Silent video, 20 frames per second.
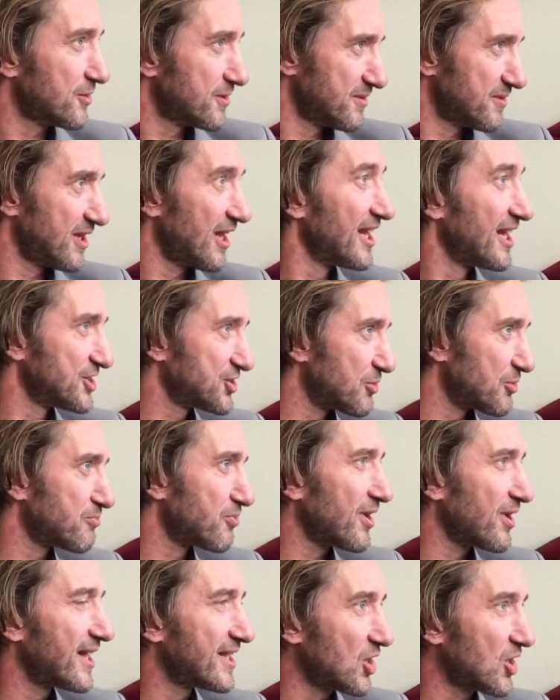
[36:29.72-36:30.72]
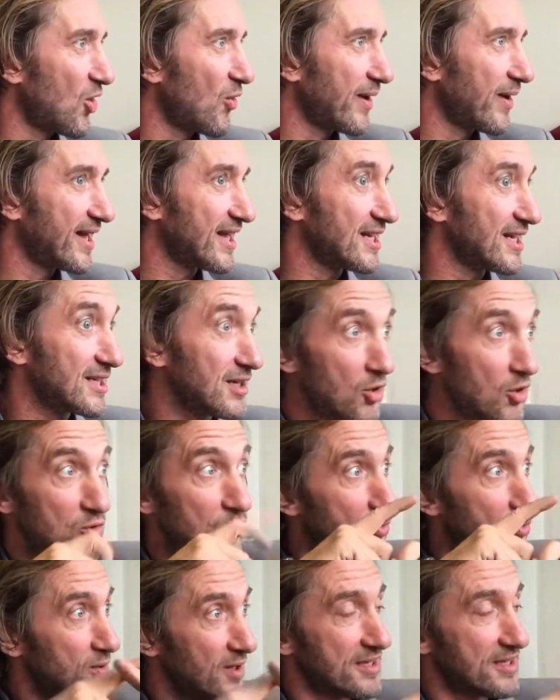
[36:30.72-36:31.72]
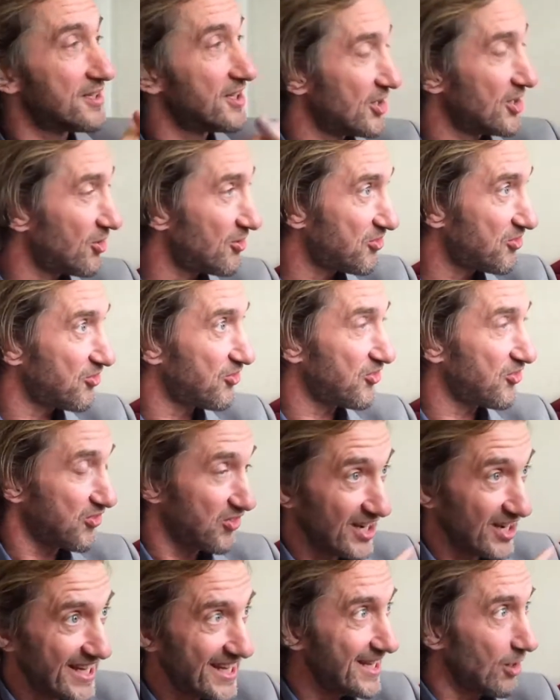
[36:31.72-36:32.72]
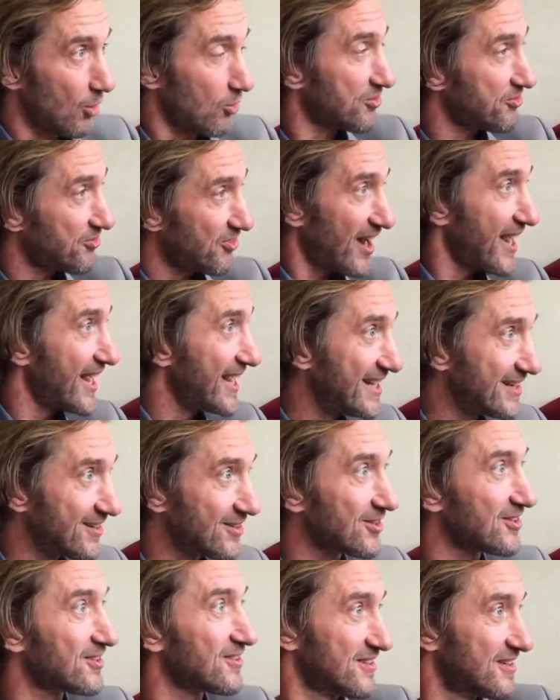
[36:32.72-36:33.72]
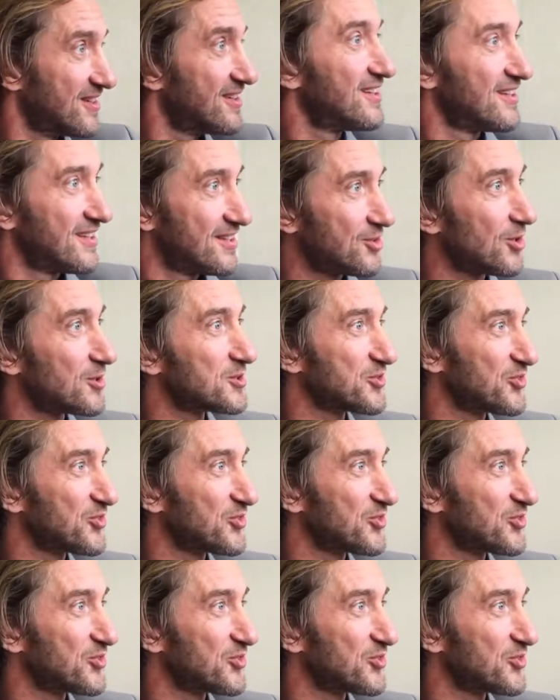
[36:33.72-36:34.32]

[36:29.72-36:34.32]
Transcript: or the lizard brain going, flee or fight or those